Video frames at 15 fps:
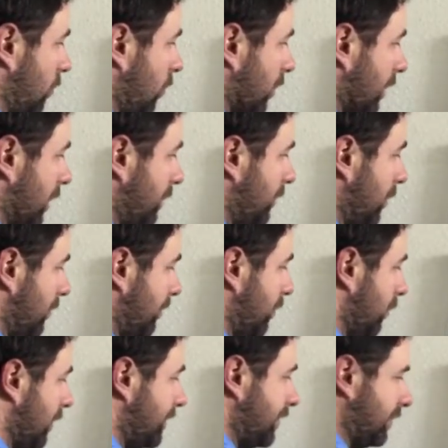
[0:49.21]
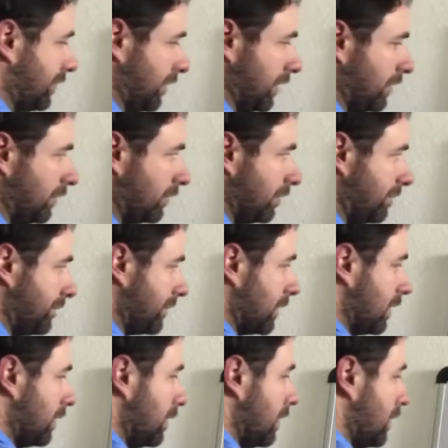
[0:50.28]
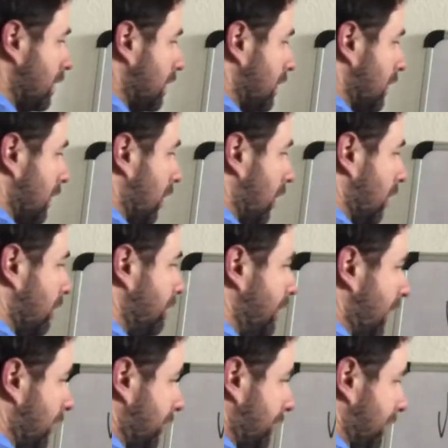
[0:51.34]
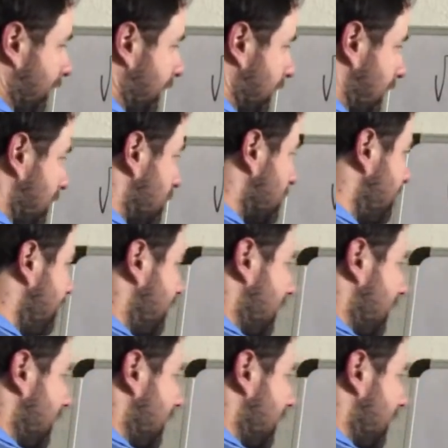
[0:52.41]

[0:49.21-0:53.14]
we're going to put parentheses on both of these.